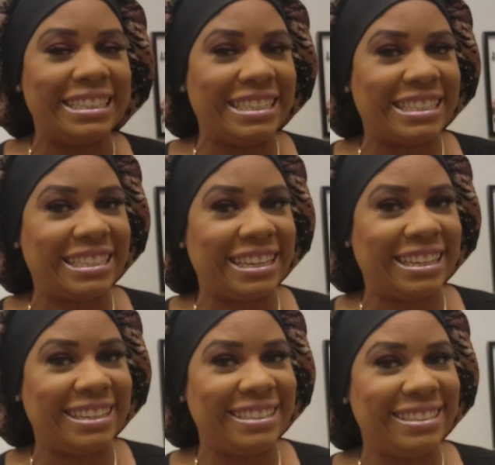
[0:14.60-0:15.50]

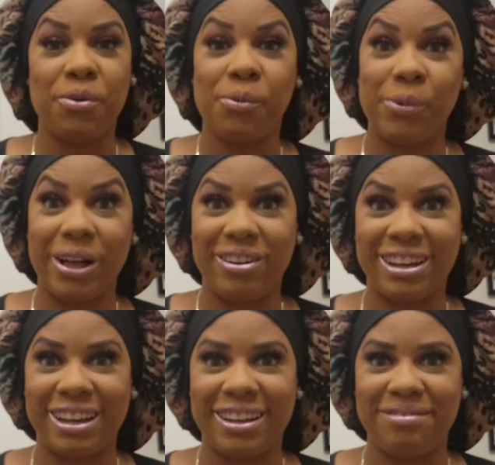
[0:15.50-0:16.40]
Aisha.
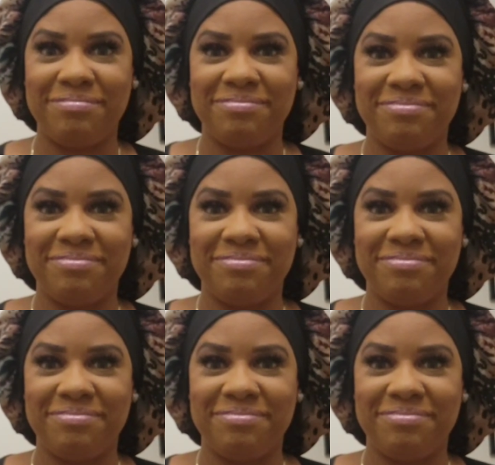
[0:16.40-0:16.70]
Welcome.